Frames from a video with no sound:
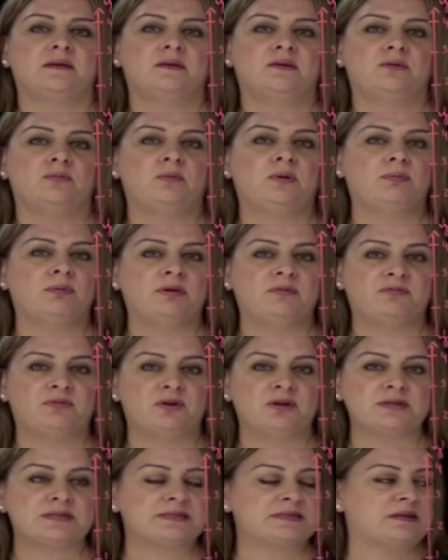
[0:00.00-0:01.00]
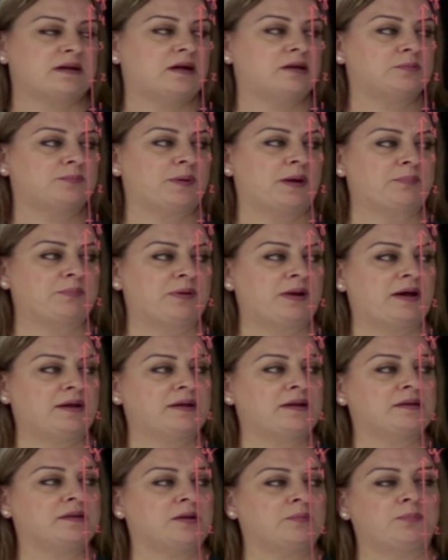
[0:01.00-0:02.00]
We will first start by
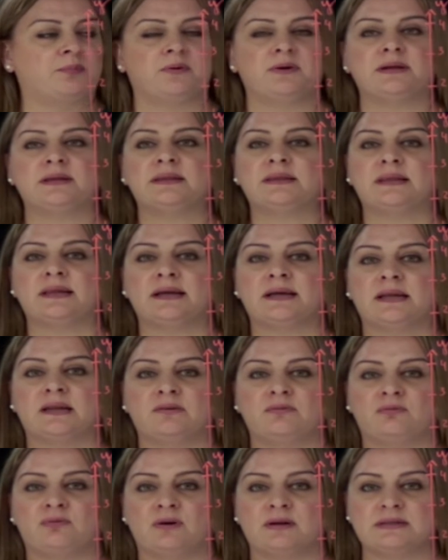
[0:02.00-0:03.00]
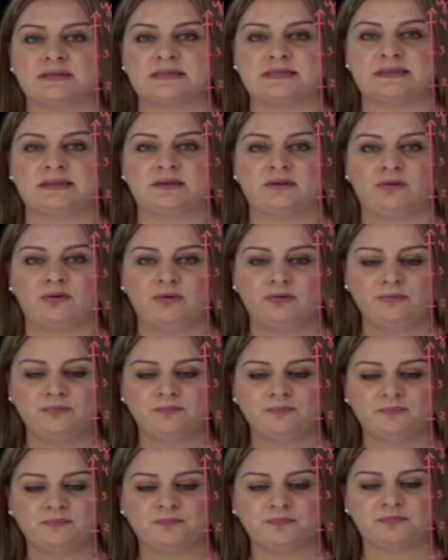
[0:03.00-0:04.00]
plotting the point -1, 0.
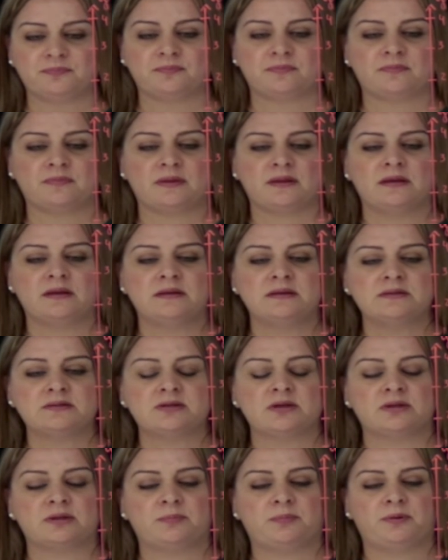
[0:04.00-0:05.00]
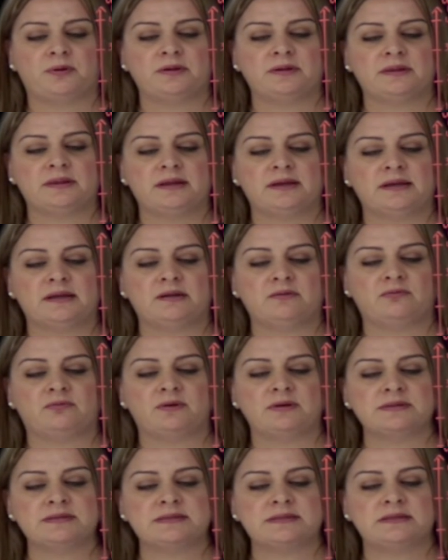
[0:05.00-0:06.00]
So the point
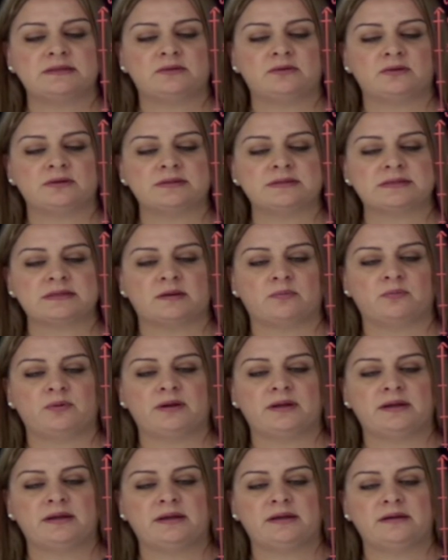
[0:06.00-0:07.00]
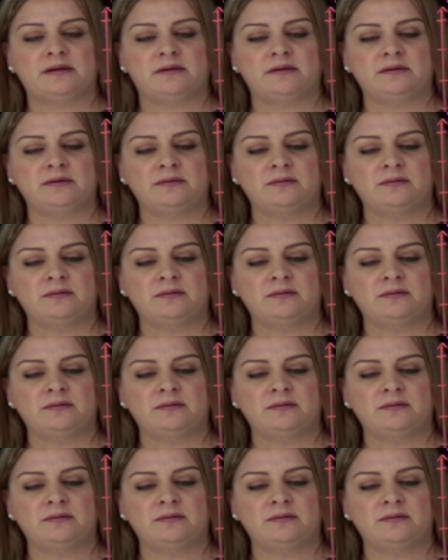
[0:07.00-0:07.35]
-1, 0 is somewhere here.